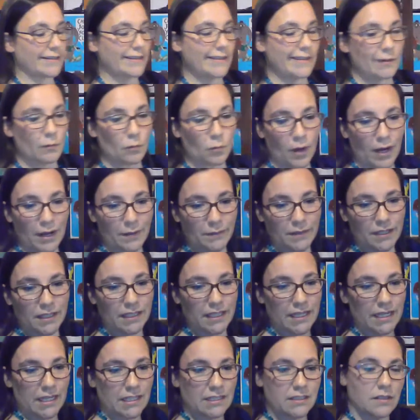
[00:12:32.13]
the white
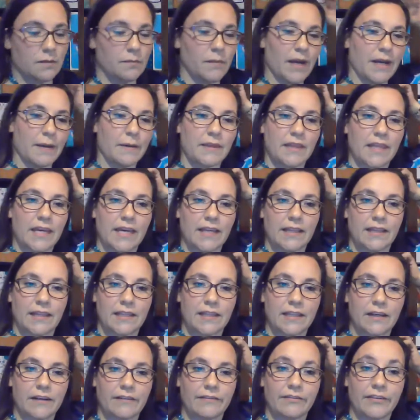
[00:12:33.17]
cleans, you might think
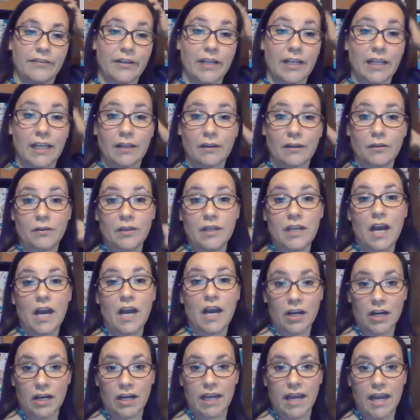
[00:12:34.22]
that they're for little
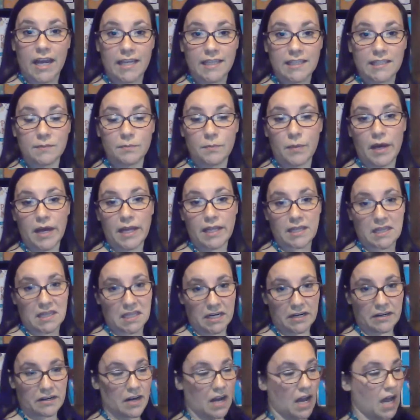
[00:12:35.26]
younger kids, but
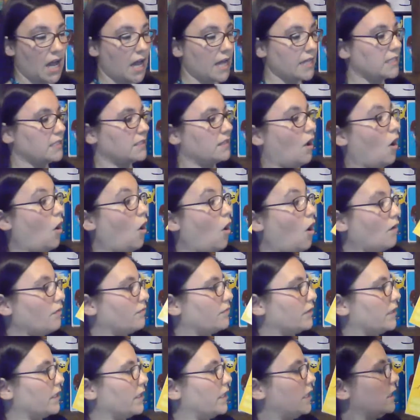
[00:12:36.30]
they're not all
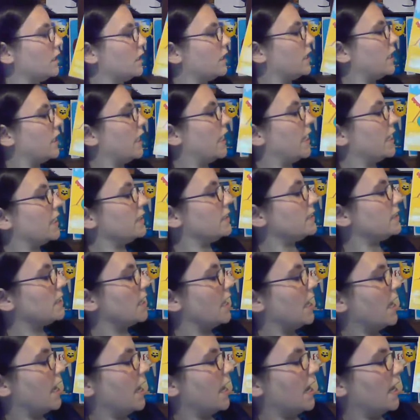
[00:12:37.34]
for younger kids.
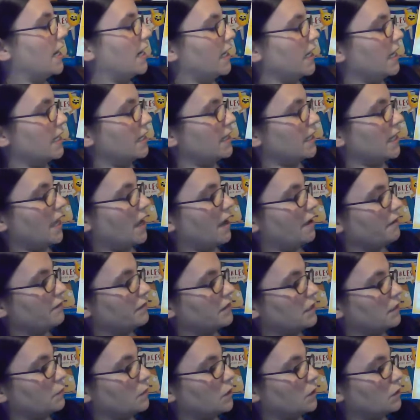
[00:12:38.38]
And again, they have
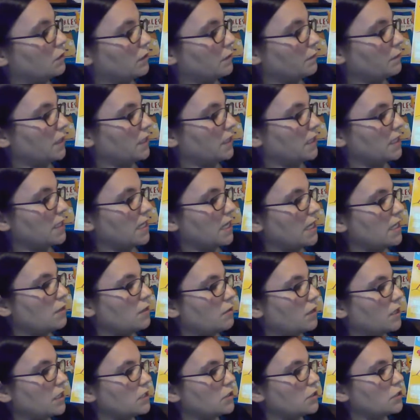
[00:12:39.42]
some scribbling that
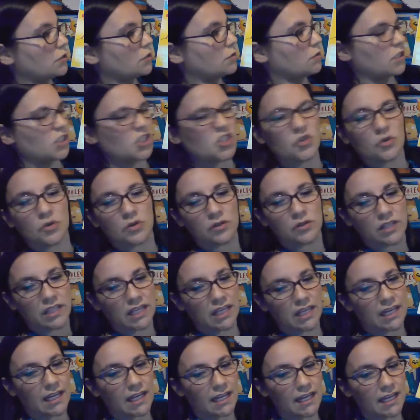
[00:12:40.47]
you can do, or
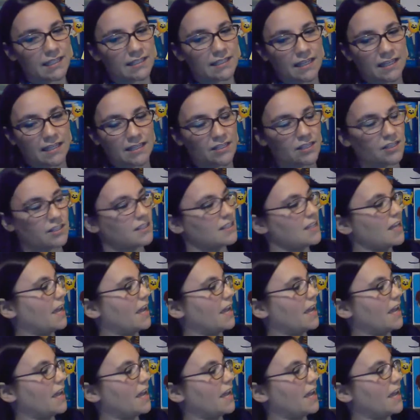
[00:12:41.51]
doodling, I guess I should